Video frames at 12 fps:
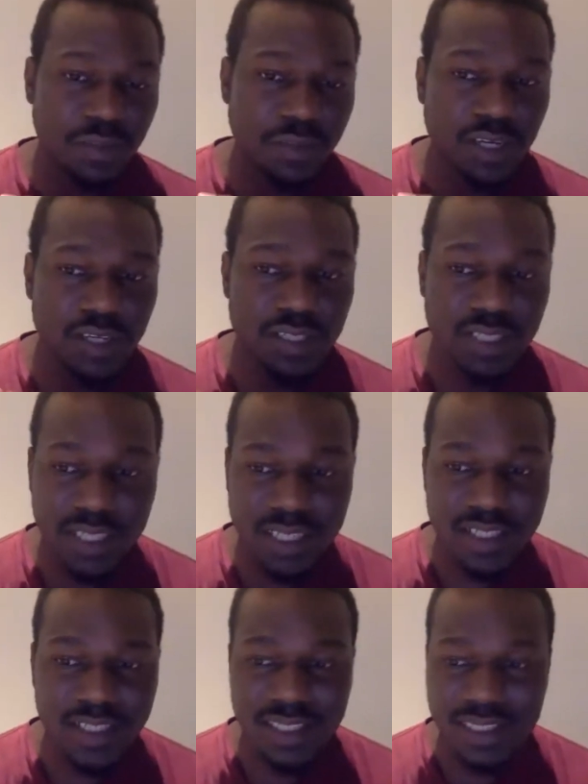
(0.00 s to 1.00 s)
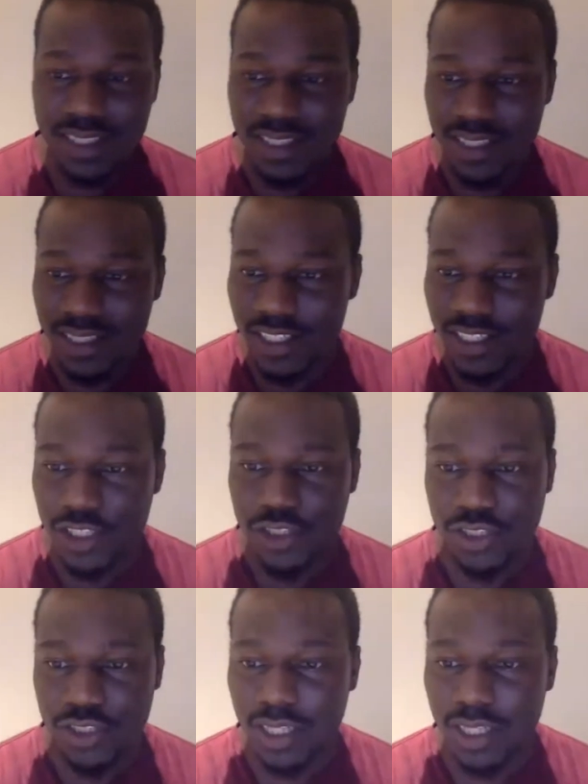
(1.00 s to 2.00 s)
because this is a
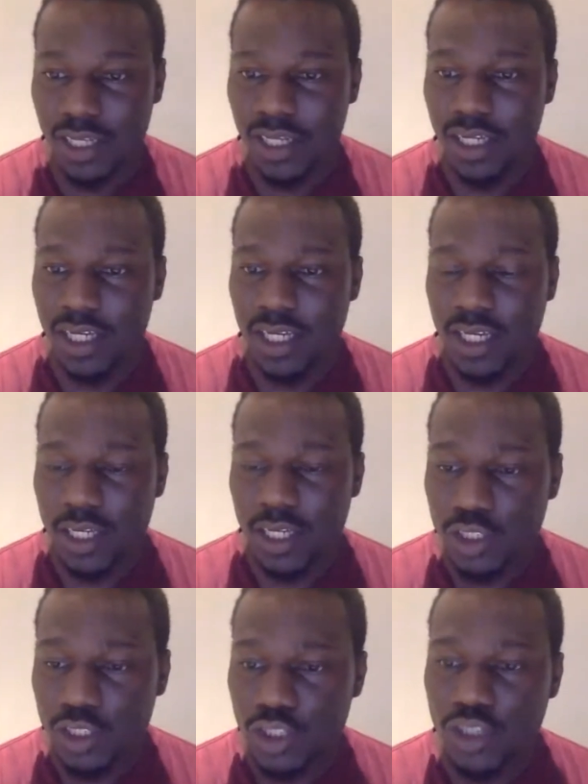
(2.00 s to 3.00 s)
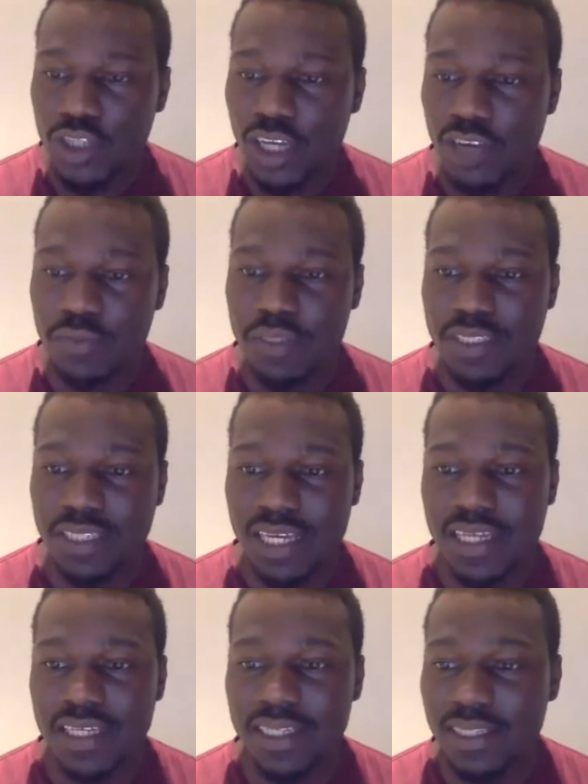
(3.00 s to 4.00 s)
decision that should have been
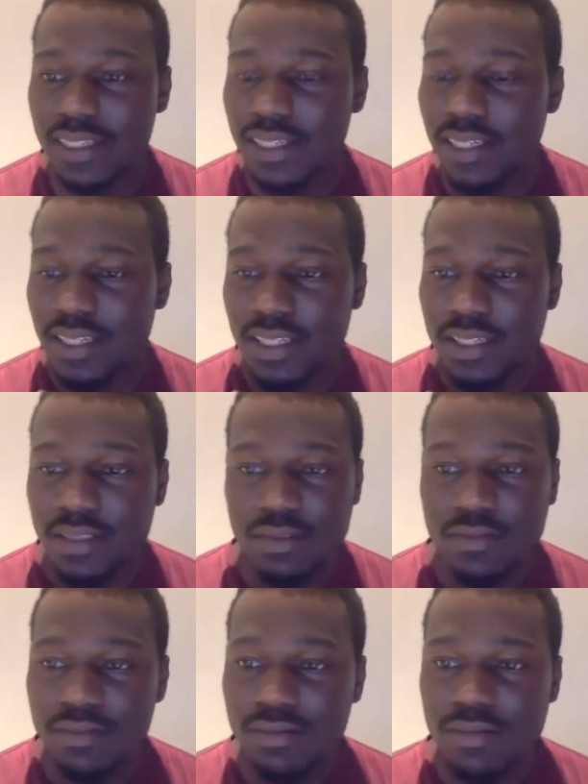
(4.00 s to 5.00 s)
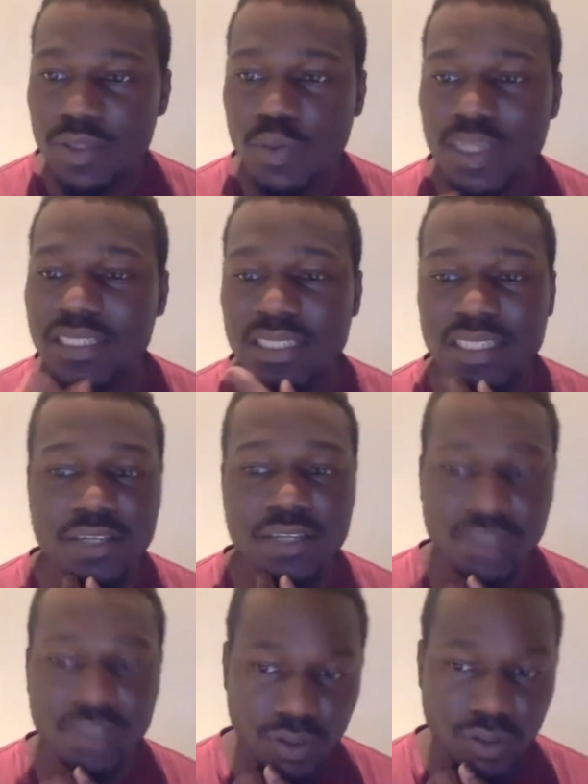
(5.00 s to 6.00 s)
taken 20 years
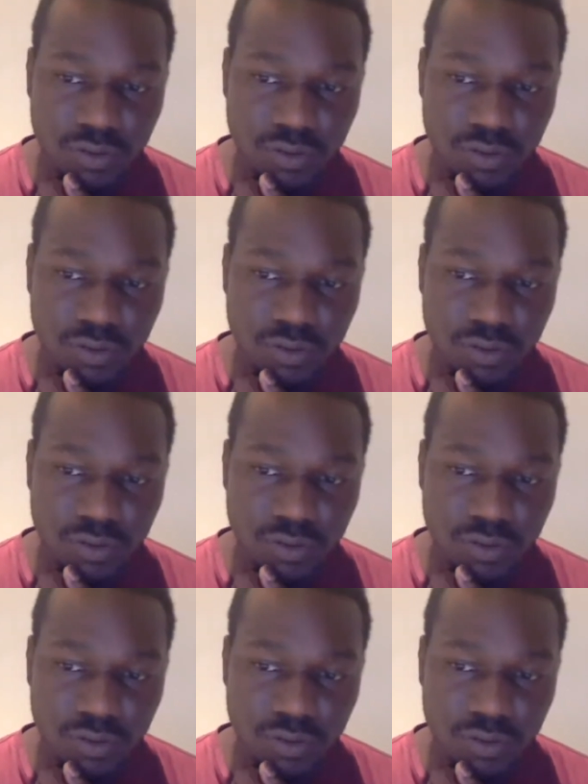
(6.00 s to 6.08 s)
ago.